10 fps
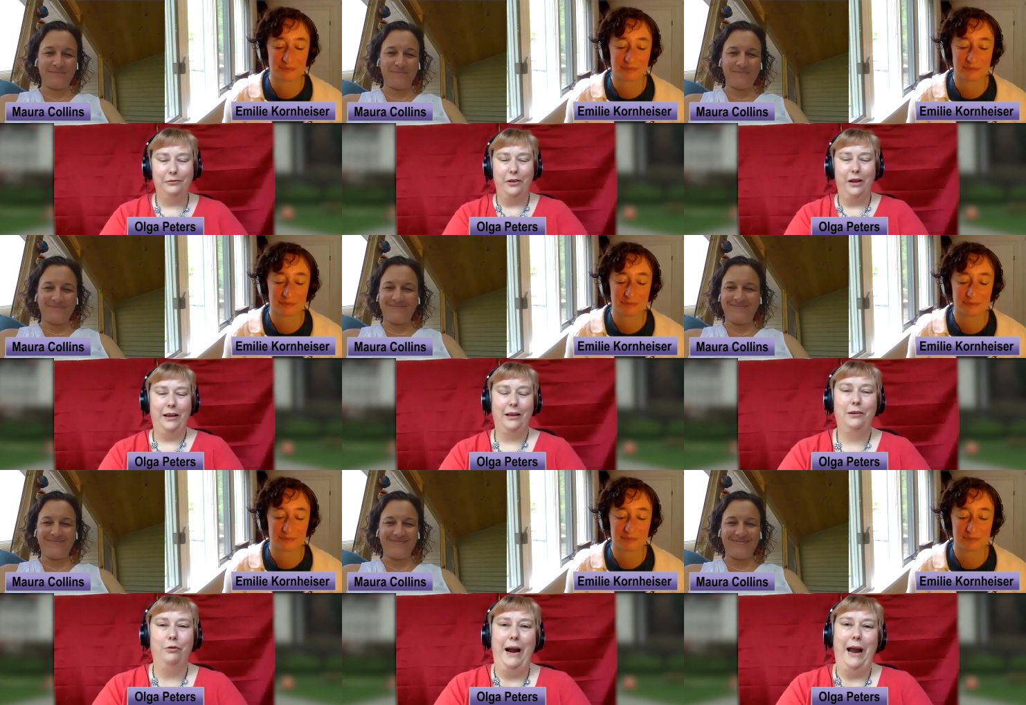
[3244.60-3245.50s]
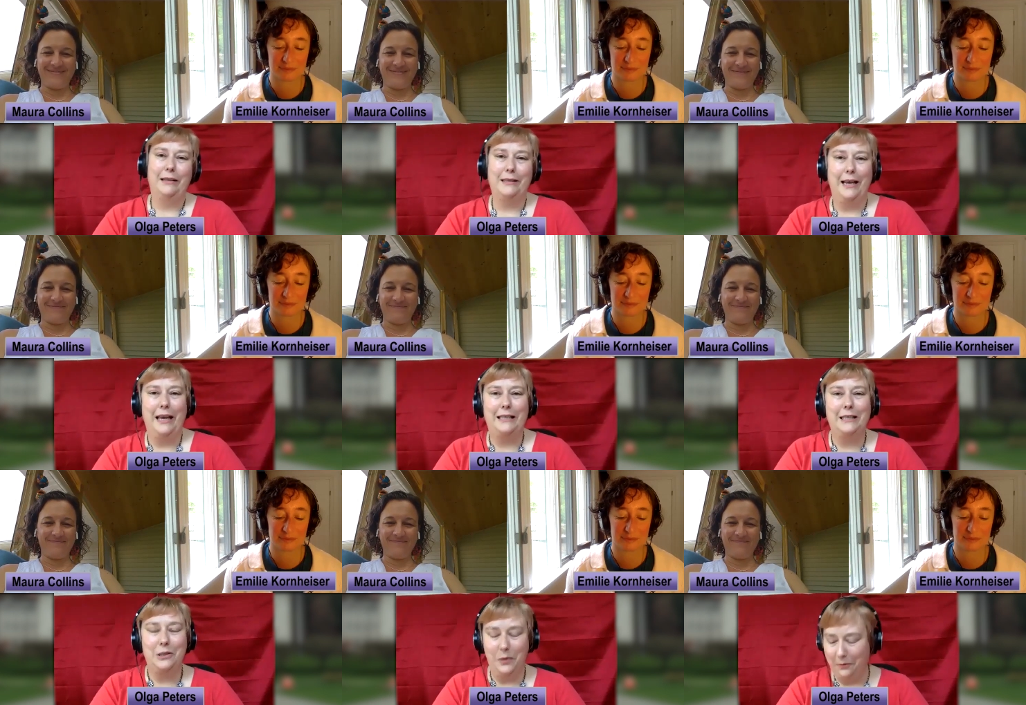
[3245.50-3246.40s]
Speaker 1: flying grass, I
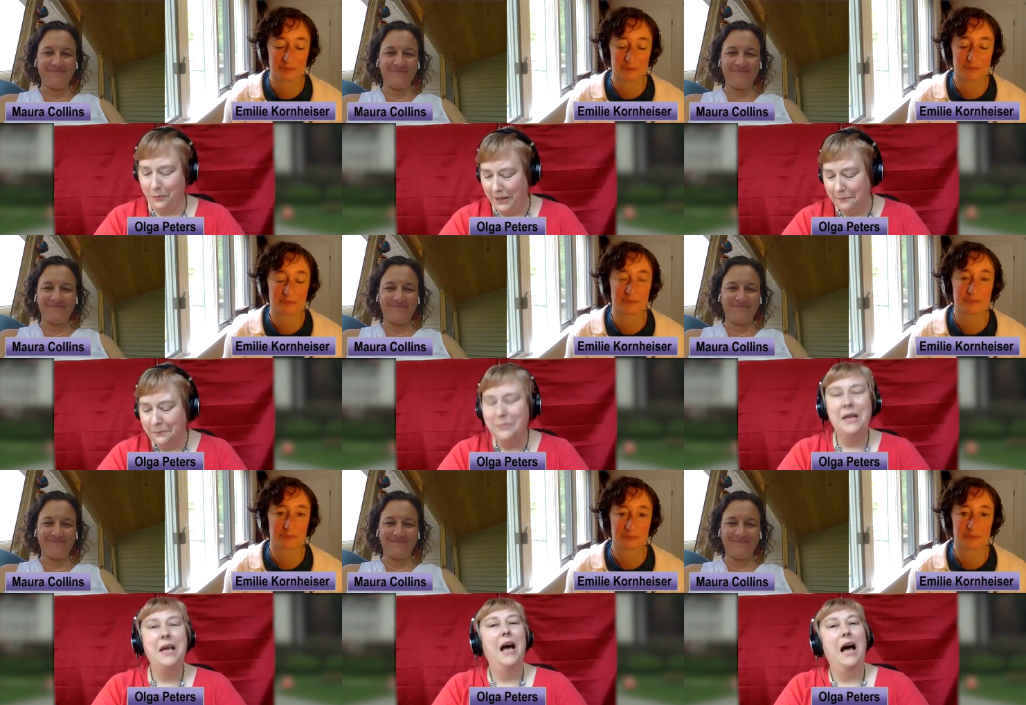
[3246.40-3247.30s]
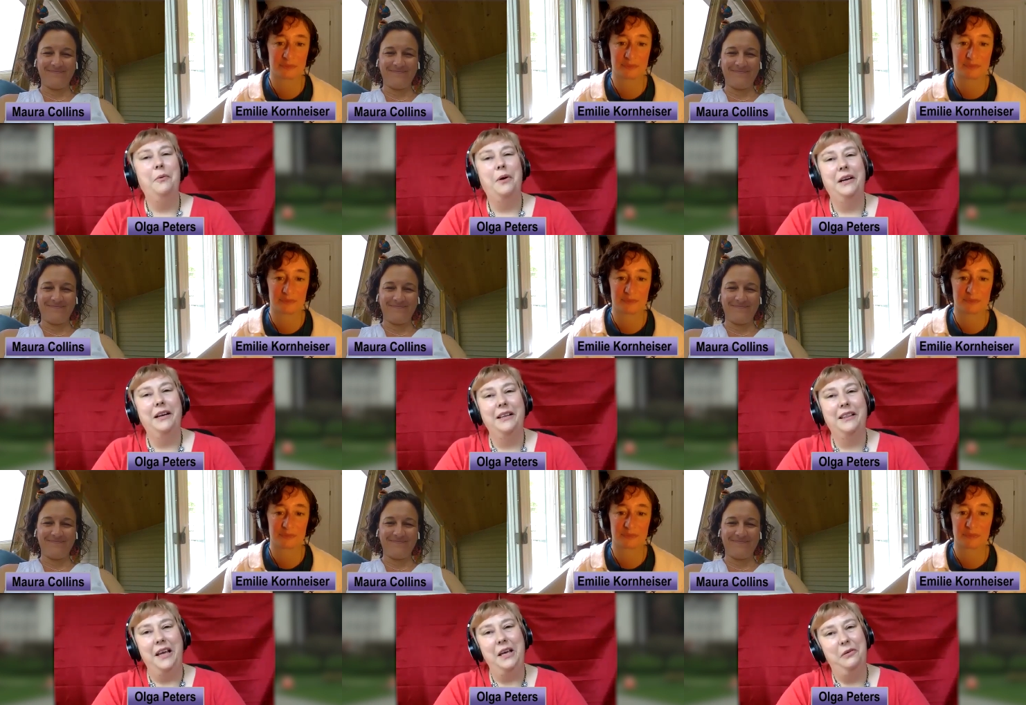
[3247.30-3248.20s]
guess is a way to put it. I want
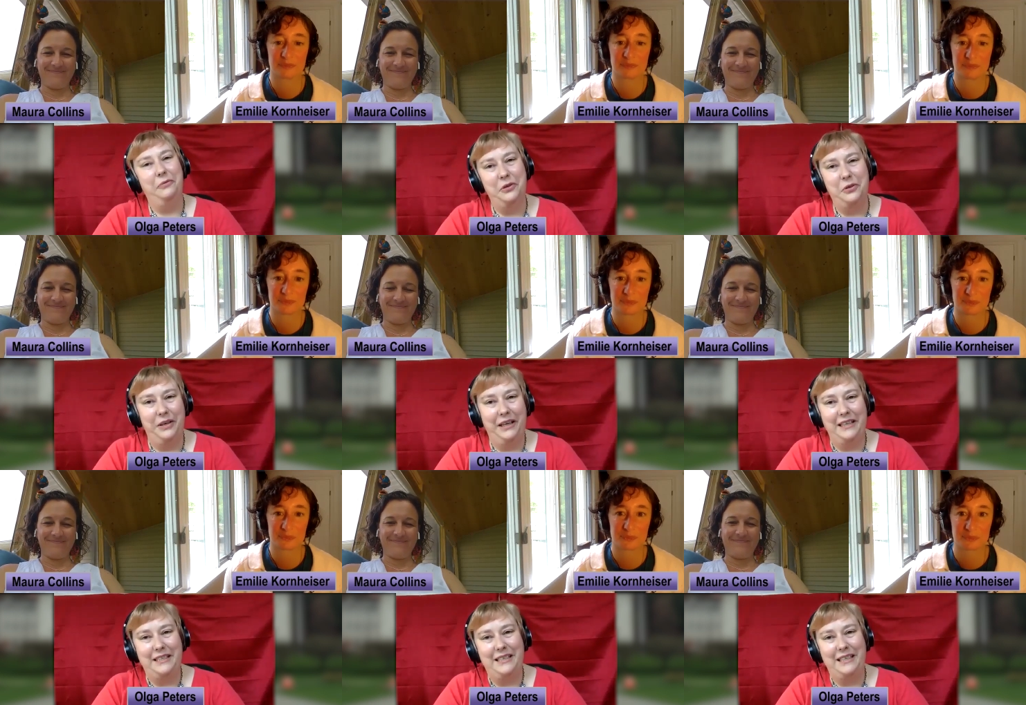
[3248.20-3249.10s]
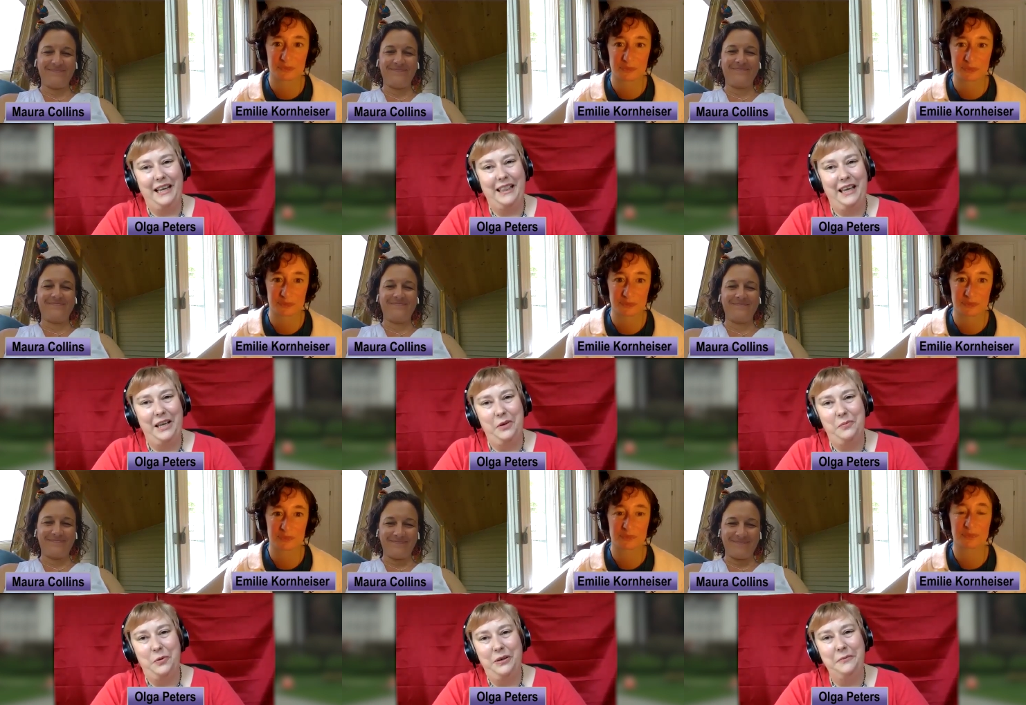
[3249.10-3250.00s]
to thank you for joining us today. Thank
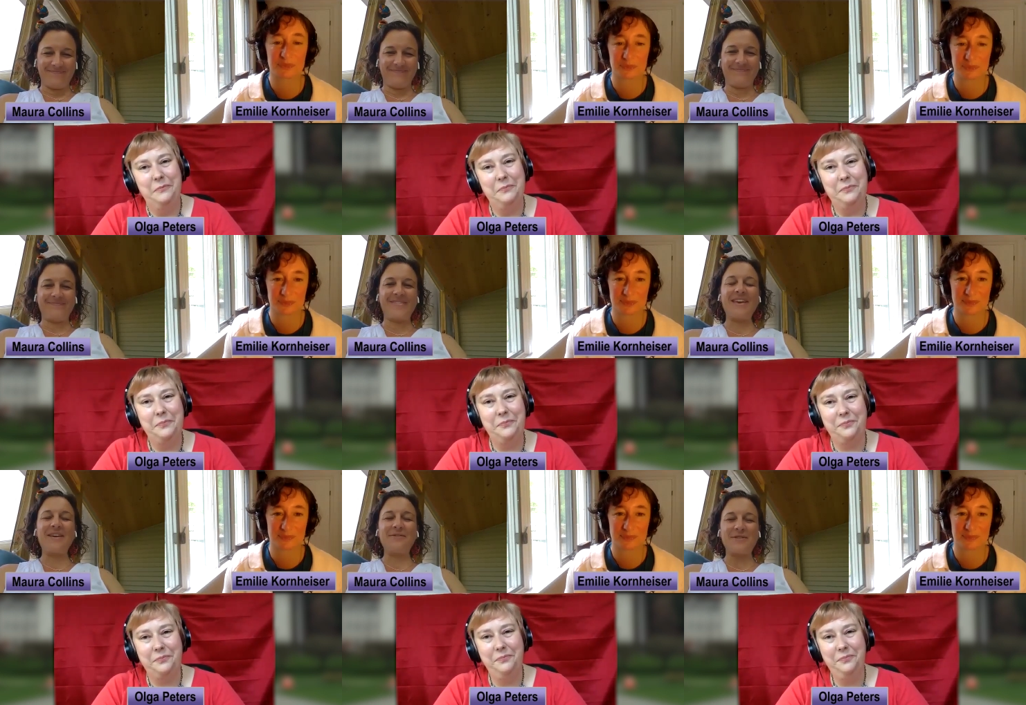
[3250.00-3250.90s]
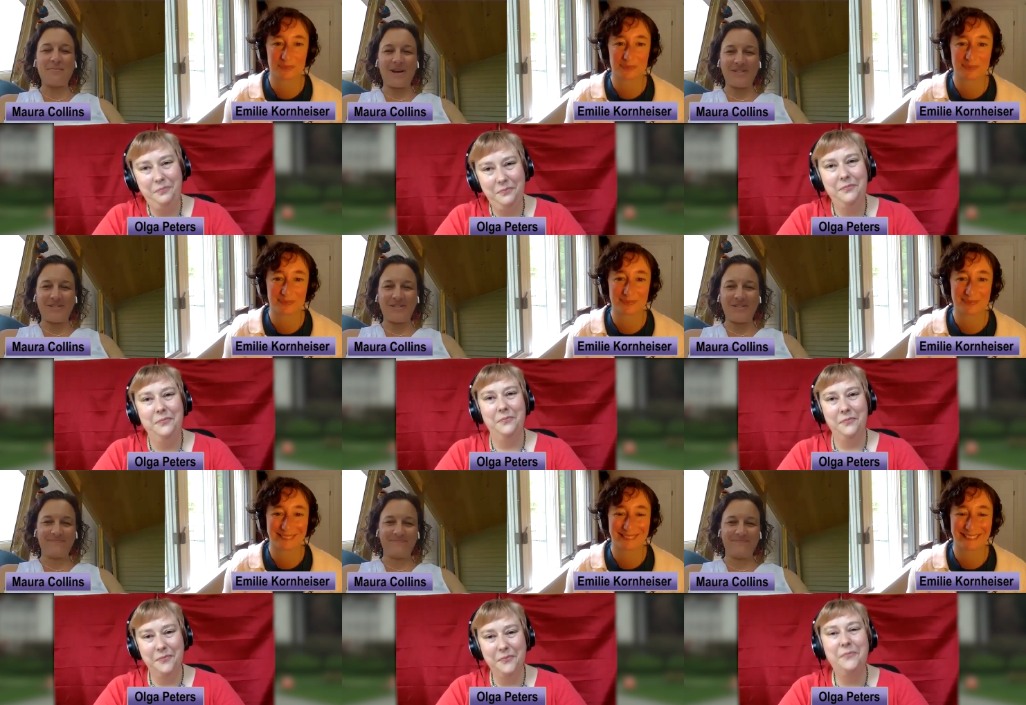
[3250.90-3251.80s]
you, Maura.
Speaker 2: Thank you so much.
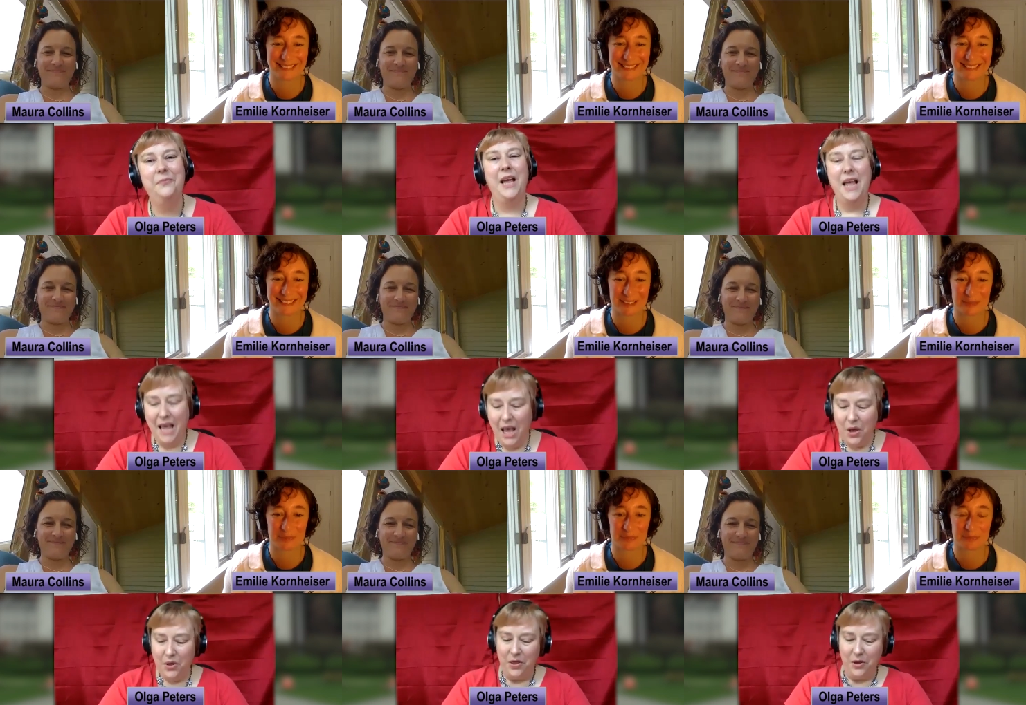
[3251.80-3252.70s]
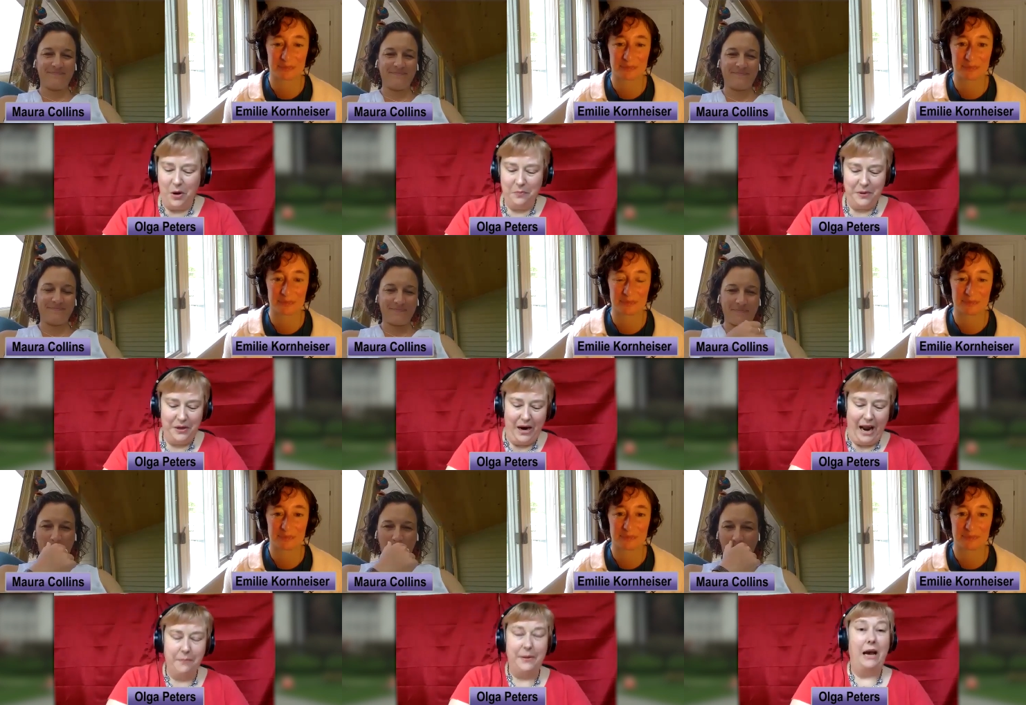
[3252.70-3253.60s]
Speaker 1: The
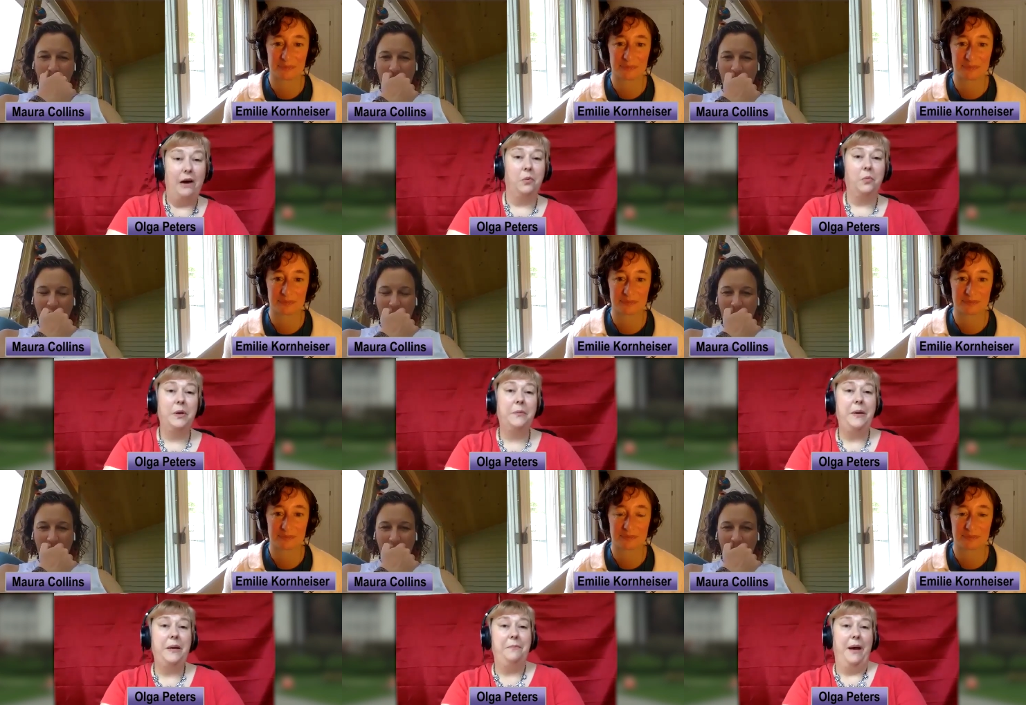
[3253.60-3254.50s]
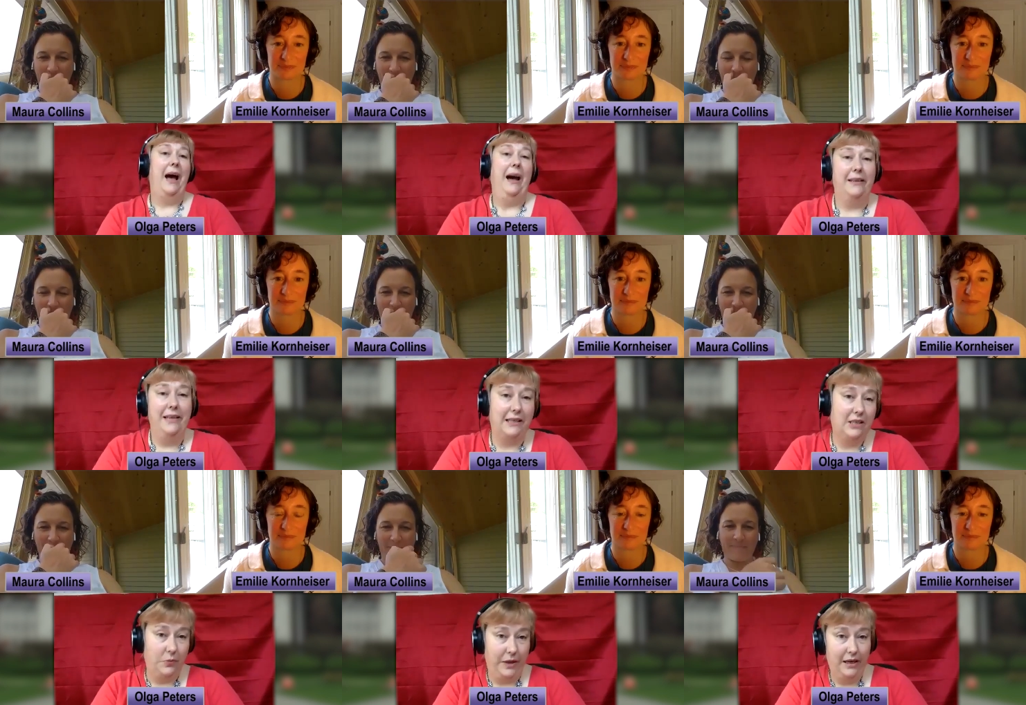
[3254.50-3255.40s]
Montpelier Happy Hour will be back
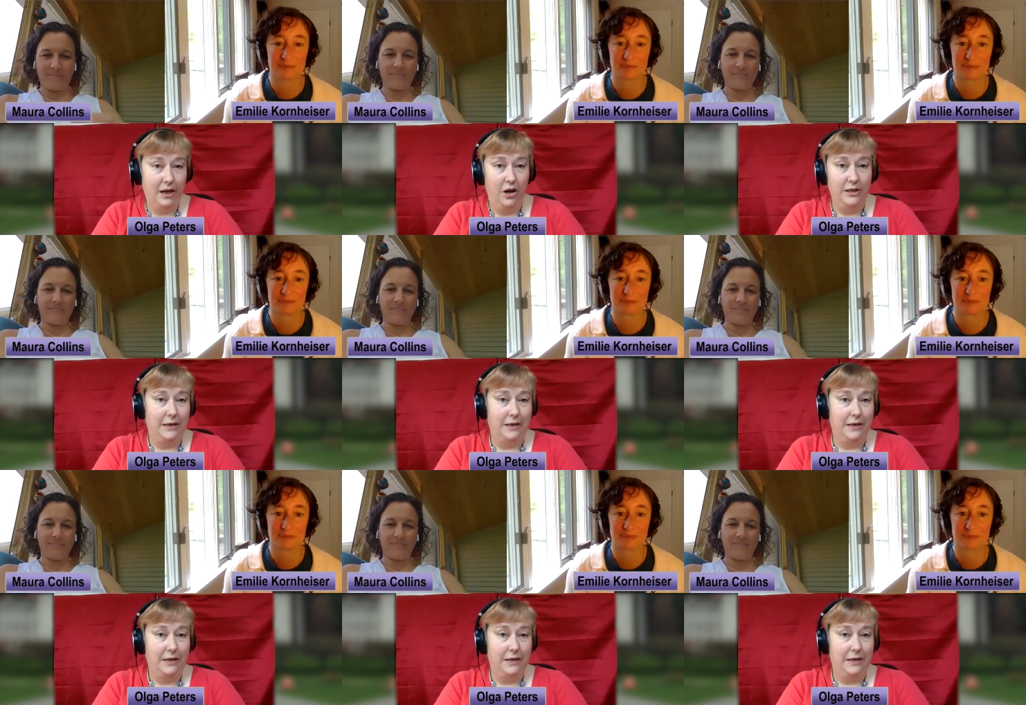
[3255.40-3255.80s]
next week on